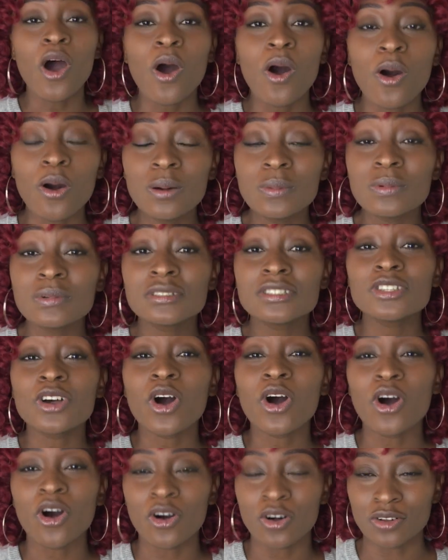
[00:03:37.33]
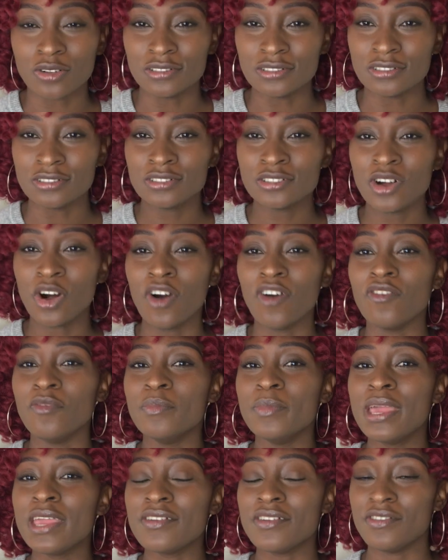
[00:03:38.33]
all of
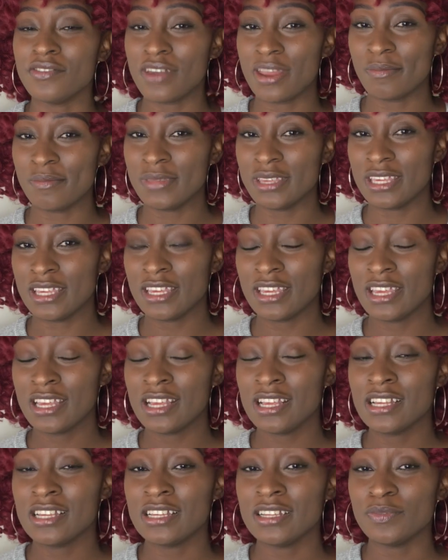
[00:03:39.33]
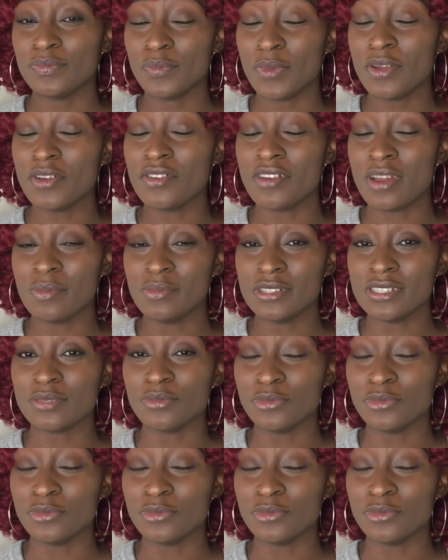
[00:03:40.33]
Mary Remy's